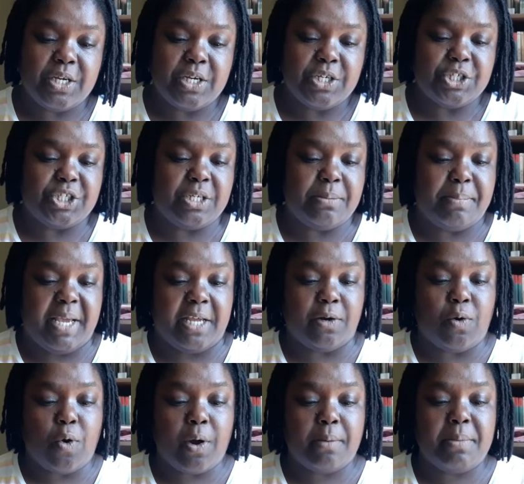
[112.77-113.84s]
She made
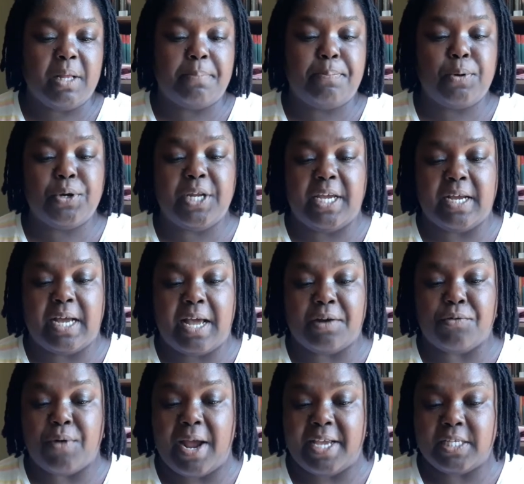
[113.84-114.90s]
cornmeal pudding and
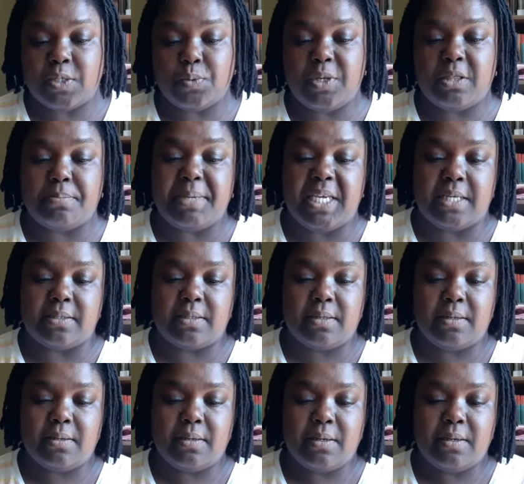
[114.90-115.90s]
rice with meat.